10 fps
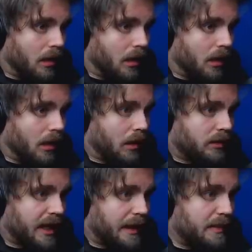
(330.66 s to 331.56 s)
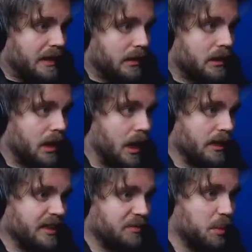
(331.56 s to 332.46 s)
Ah, Damien
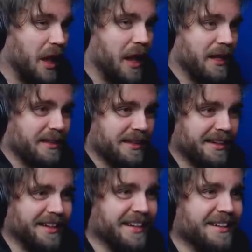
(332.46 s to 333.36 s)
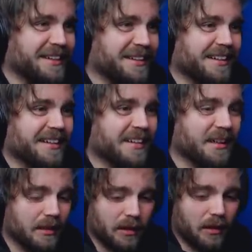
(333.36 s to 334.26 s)
Clyde is blind.
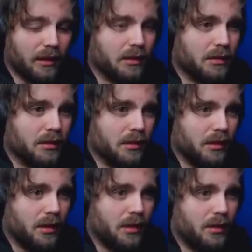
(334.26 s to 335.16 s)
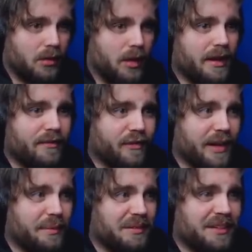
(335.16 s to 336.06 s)
Oh. Oh, I didn't
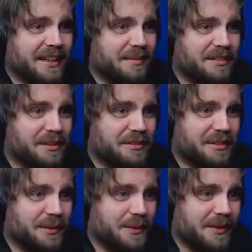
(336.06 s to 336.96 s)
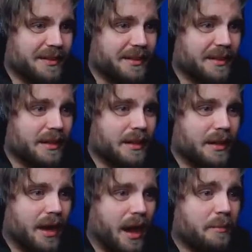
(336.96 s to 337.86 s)
think I'd be seeing him so soon.
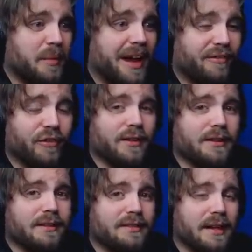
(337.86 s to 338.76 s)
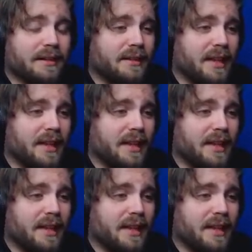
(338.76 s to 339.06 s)
I'm barefoot, he said, and